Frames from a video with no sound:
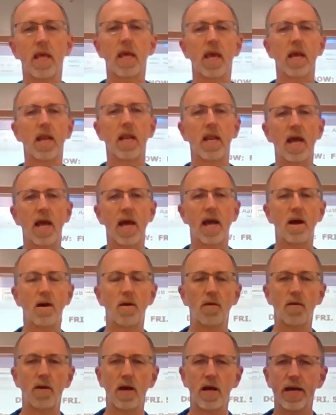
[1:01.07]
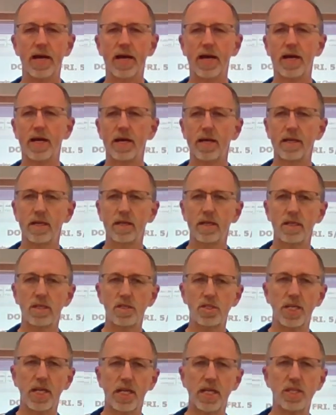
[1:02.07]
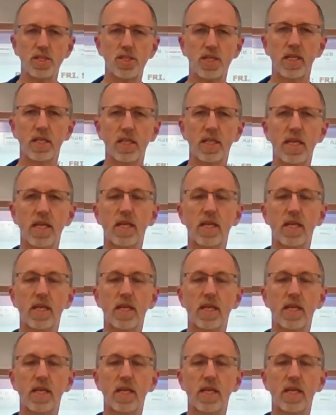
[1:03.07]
and how changing the